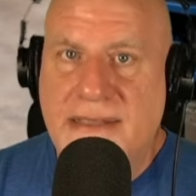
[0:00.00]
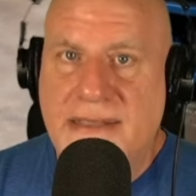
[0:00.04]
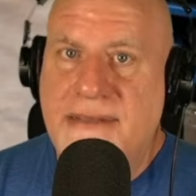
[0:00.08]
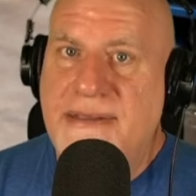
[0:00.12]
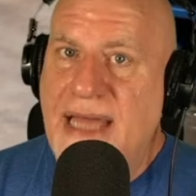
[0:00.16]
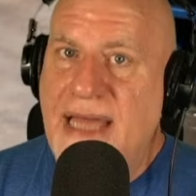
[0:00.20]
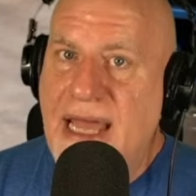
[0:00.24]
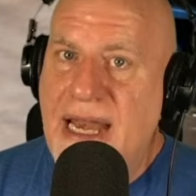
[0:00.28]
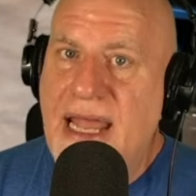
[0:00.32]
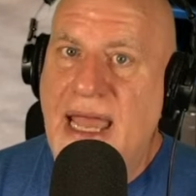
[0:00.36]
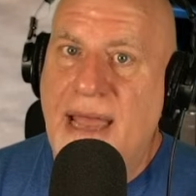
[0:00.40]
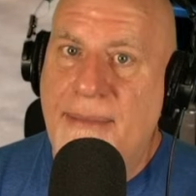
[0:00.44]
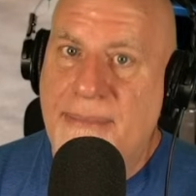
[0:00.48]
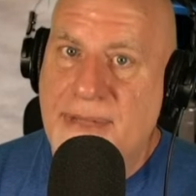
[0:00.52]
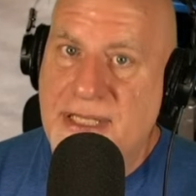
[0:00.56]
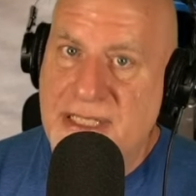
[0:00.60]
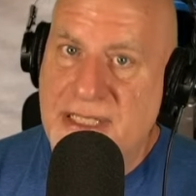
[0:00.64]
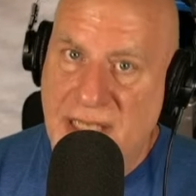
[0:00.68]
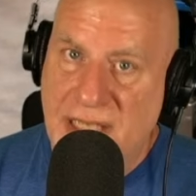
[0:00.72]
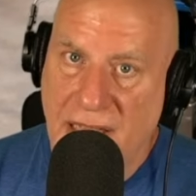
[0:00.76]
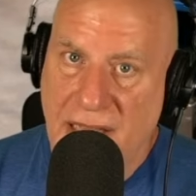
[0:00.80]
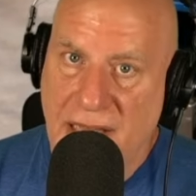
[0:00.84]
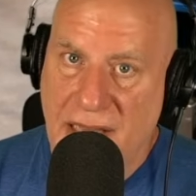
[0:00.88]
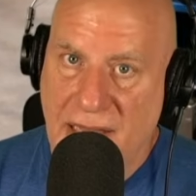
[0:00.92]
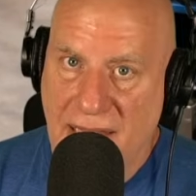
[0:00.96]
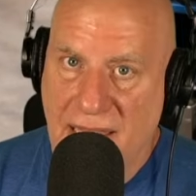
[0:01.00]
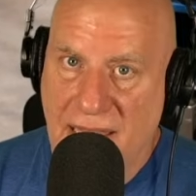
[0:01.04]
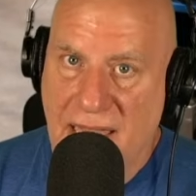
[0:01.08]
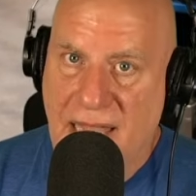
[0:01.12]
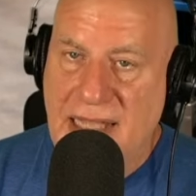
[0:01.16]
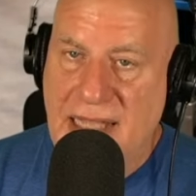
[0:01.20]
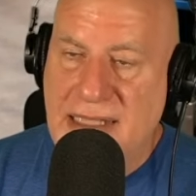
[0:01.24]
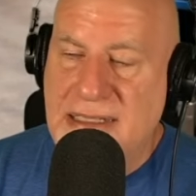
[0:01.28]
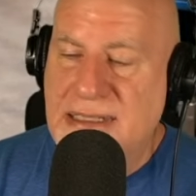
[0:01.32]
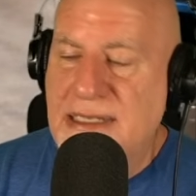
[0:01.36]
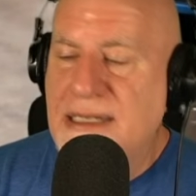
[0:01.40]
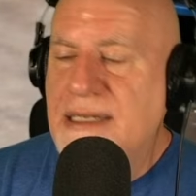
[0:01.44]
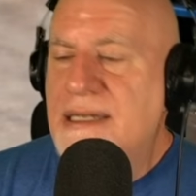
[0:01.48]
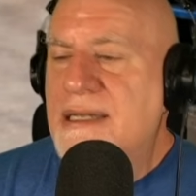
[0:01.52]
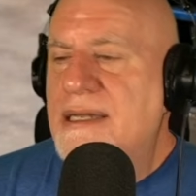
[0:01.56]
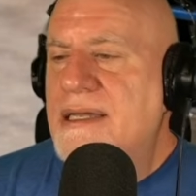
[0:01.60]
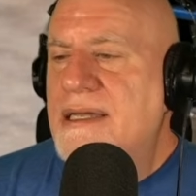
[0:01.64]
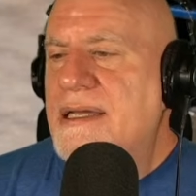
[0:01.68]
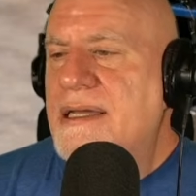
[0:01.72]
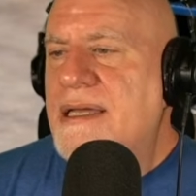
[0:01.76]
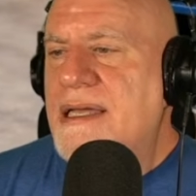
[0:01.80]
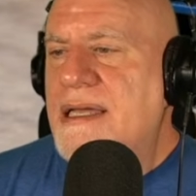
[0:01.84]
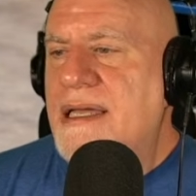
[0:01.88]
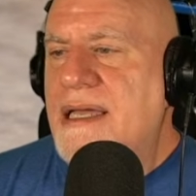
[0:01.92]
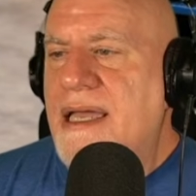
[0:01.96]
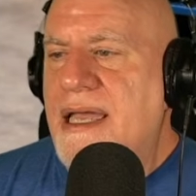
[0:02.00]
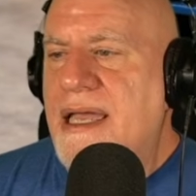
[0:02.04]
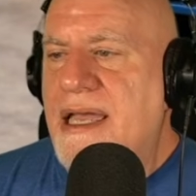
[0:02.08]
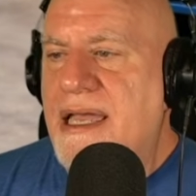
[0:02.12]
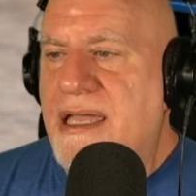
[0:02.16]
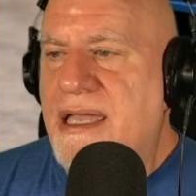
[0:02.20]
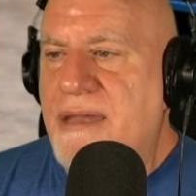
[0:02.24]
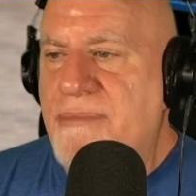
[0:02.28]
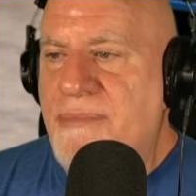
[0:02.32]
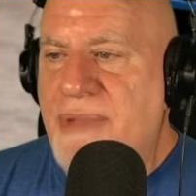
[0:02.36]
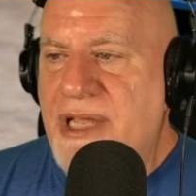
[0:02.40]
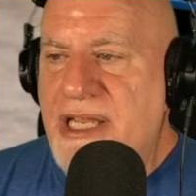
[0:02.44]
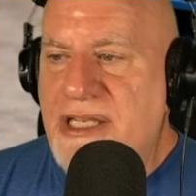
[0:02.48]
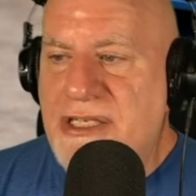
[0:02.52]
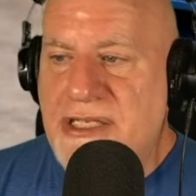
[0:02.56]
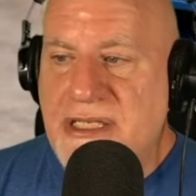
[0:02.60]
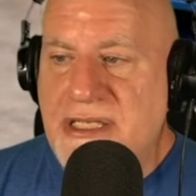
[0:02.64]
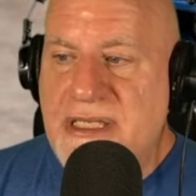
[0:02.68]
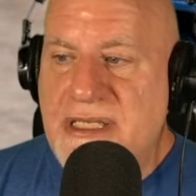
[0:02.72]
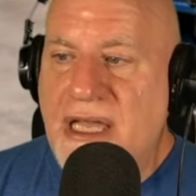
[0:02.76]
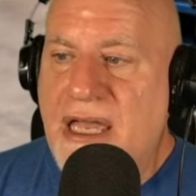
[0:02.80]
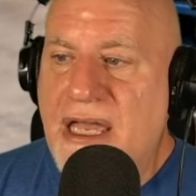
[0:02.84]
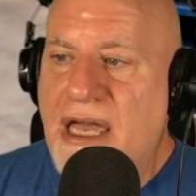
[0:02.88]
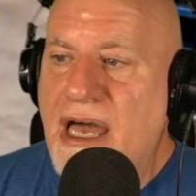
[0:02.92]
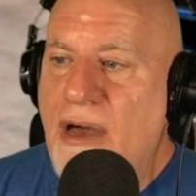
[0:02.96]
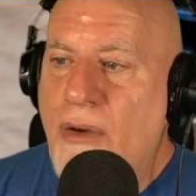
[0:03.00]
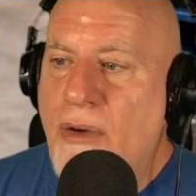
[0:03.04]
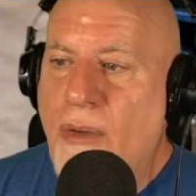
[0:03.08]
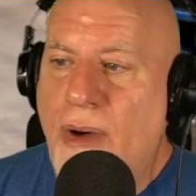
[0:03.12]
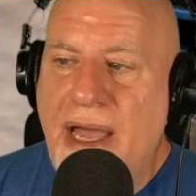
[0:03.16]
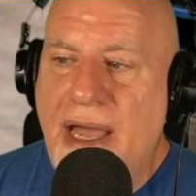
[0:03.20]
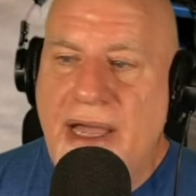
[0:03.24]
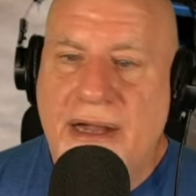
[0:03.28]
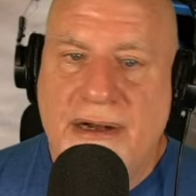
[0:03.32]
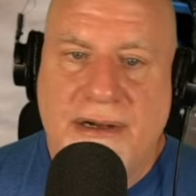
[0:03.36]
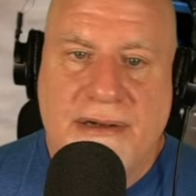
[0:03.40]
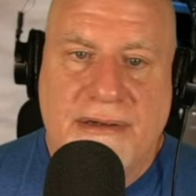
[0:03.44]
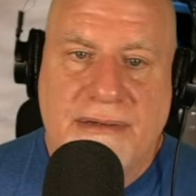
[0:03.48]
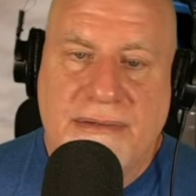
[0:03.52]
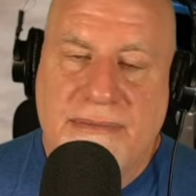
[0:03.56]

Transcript: That happens a lot. It could be just a cut wire